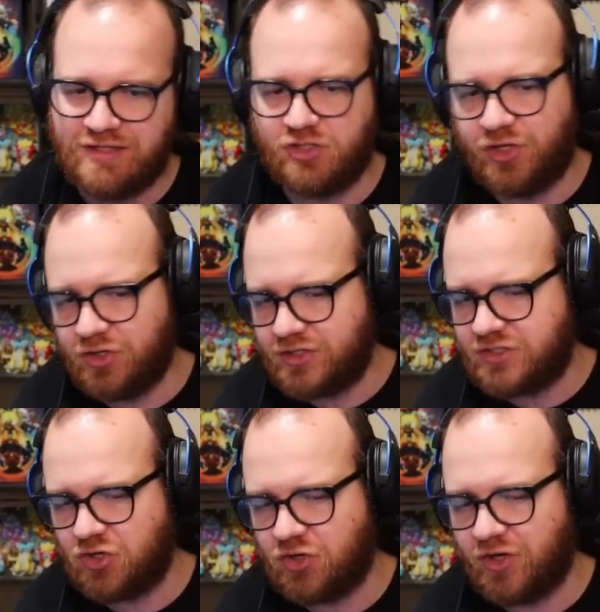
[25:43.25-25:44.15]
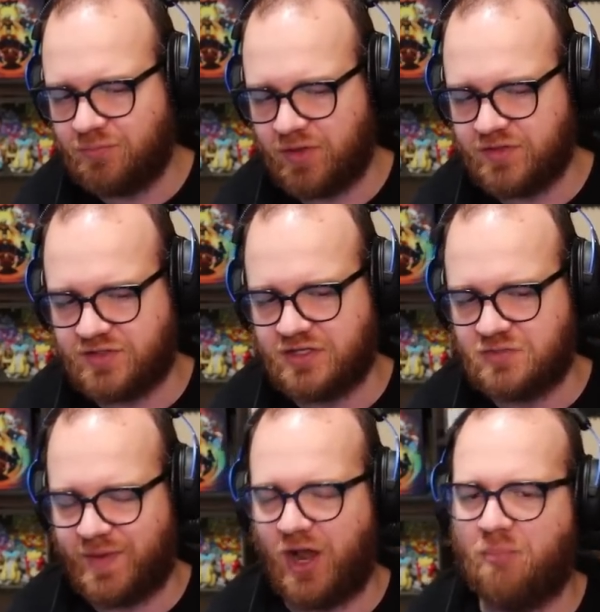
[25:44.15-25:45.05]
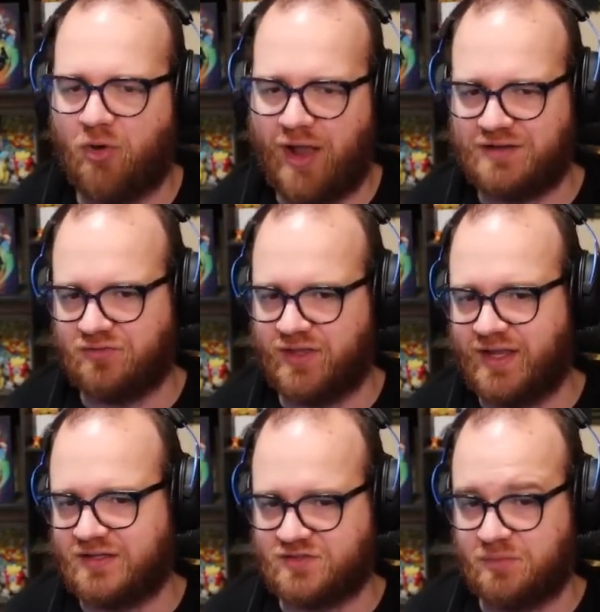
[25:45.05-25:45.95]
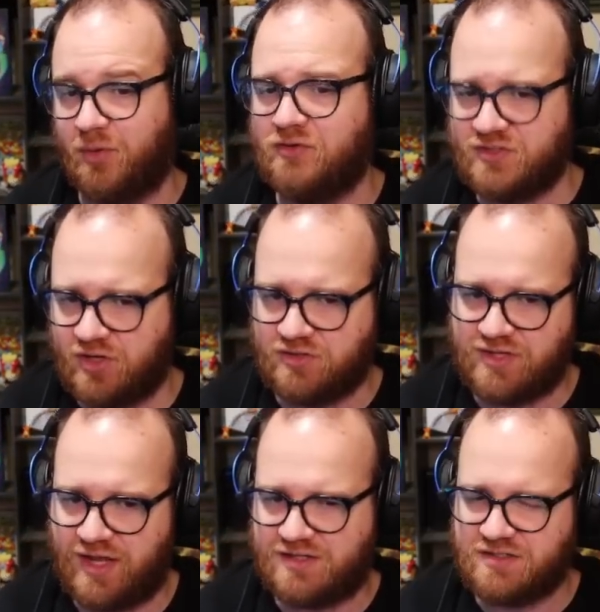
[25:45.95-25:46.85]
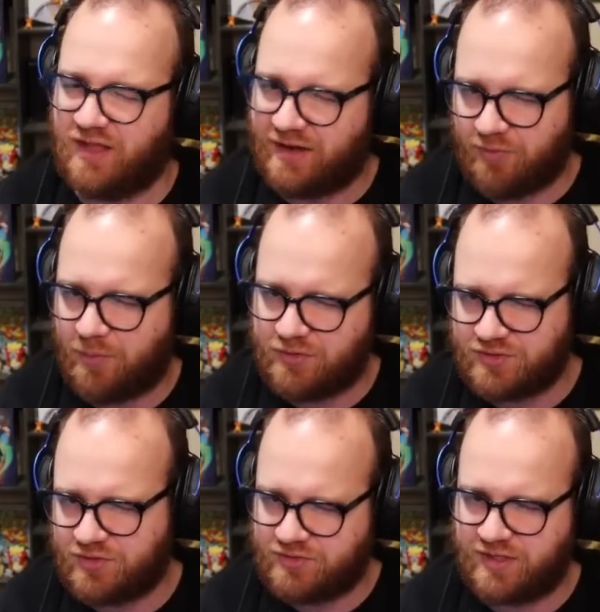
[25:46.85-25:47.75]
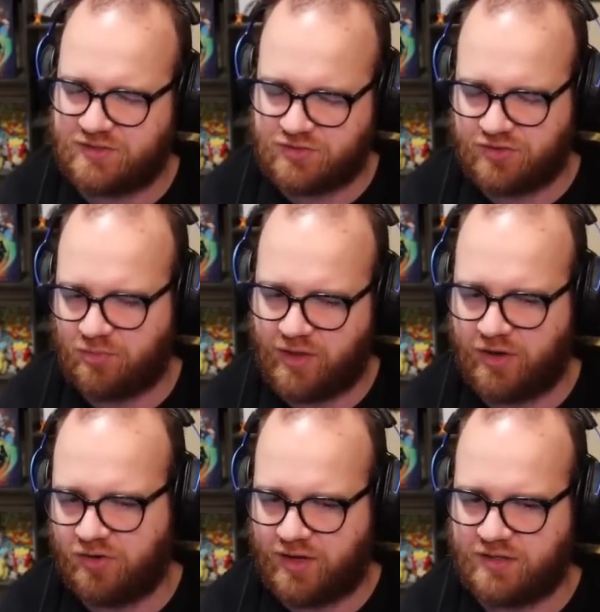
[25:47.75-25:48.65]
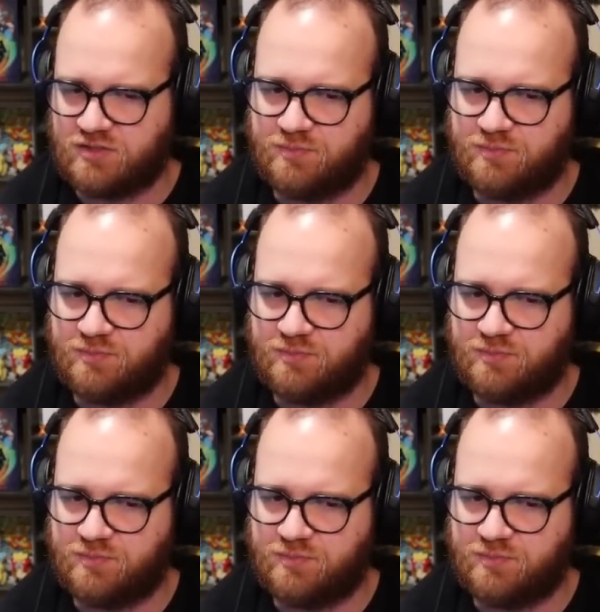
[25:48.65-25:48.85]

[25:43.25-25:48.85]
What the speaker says: It's a little concerning to play the Sunspot out proactively against an opposing Hood deck because a lot of opposing Hood decks are Killmonger decks,